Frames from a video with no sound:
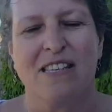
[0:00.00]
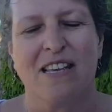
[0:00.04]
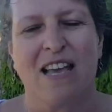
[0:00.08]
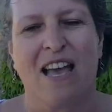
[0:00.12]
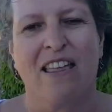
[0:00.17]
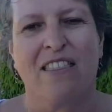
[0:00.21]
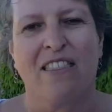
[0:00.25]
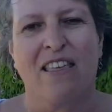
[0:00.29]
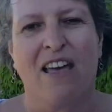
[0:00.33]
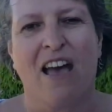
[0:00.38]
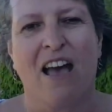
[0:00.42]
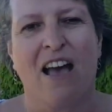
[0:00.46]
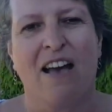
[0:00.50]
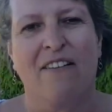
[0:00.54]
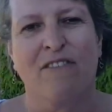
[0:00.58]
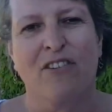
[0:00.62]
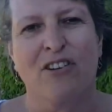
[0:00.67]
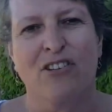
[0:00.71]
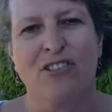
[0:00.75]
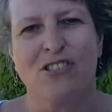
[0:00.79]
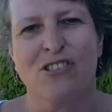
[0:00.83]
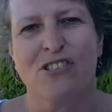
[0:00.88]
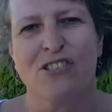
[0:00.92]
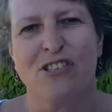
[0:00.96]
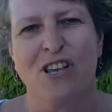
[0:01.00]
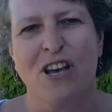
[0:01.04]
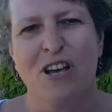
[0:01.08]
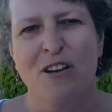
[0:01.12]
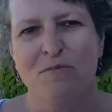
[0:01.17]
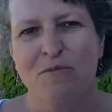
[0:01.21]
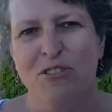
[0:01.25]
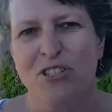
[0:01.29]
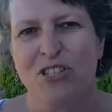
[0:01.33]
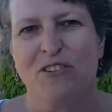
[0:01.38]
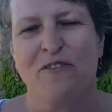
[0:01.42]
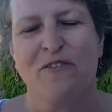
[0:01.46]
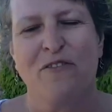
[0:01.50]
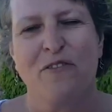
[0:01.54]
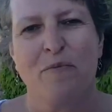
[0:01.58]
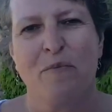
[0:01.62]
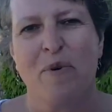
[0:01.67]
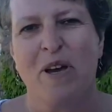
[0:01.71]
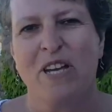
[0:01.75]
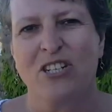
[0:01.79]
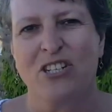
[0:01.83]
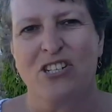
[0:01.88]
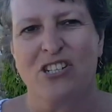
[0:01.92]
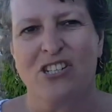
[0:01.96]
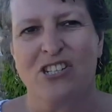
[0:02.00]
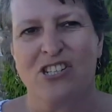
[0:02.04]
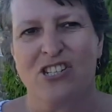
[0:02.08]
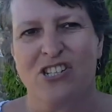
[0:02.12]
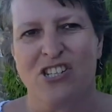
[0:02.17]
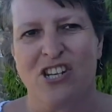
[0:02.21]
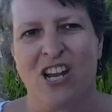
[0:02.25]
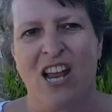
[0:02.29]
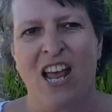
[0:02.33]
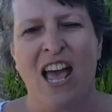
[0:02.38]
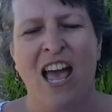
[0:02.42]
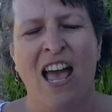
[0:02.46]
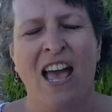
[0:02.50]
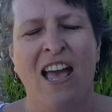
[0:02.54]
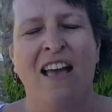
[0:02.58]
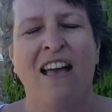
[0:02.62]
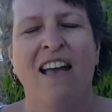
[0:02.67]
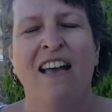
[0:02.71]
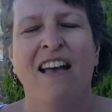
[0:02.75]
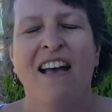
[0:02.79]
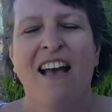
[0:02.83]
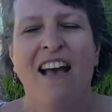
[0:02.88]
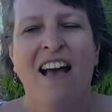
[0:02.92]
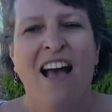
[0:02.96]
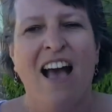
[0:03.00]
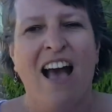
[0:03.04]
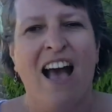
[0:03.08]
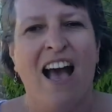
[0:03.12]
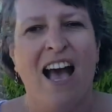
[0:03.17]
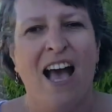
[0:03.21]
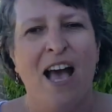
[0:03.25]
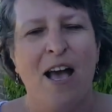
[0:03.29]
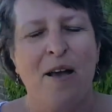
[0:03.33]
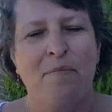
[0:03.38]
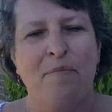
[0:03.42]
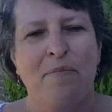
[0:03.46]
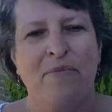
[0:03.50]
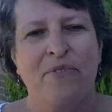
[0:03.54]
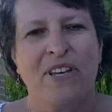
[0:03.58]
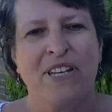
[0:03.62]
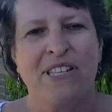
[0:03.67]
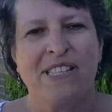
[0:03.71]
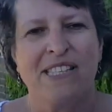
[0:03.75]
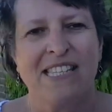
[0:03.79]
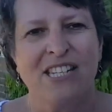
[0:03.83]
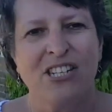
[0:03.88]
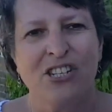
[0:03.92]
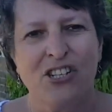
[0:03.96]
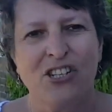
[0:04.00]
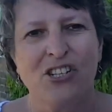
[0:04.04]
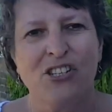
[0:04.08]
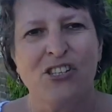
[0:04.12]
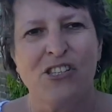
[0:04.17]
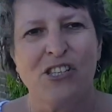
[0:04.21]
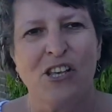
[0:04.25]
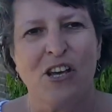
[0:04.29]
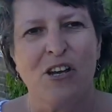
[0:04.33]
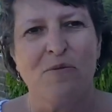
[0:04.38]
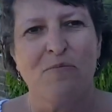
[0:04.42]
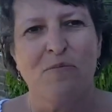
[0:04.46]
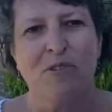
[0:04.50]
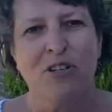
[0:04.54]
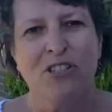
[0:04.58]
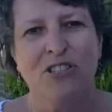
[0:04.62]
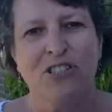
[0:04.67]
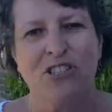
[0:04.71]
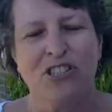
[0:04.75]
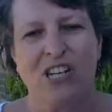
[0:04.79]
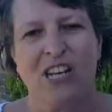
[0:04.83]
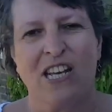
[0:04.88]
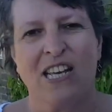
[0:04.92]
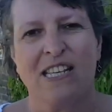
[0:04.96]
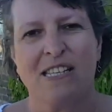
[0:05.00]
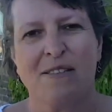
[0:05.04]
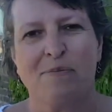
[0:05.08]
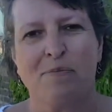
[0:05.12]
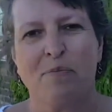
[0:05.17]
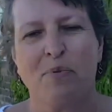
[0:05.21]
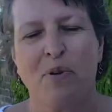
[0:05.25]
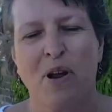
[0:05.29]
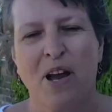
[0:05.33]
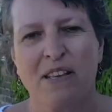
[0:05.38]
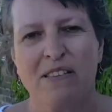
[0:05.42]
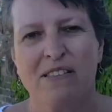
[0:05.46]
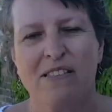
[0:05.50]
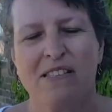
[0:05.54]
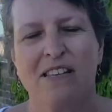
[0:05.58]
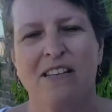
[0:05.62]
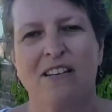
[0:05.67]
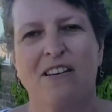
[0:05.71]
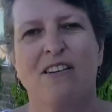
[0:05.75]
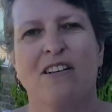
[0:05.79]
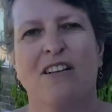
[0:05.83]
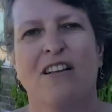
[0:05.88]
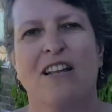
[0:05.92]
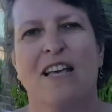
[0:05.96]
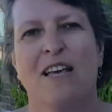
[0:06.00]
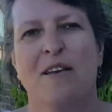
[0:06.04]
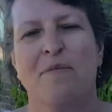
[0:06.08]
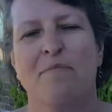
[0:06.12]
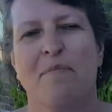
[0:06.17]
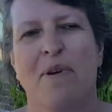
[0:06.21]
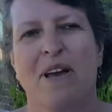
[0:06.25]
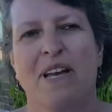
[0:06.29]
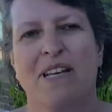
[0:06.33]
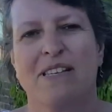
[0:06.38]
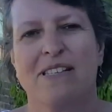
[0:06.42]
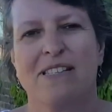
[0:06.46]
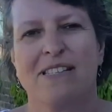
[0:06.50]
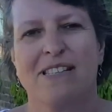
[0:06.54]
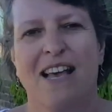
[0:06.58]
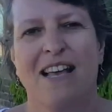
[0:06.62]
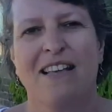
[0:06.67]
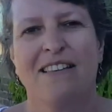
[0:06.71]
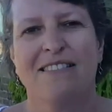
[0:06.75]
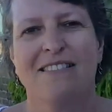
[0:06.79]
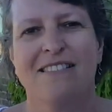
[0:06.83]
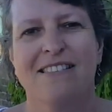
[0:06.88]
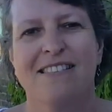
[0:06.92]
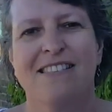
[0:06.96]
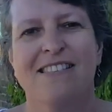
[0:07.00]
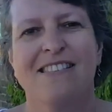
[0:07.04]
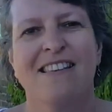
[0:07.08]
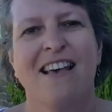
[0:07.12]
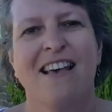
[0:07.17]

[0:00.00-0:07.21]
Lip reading: together have got so much information to share. They teach you so much, it's practical, it makes sense,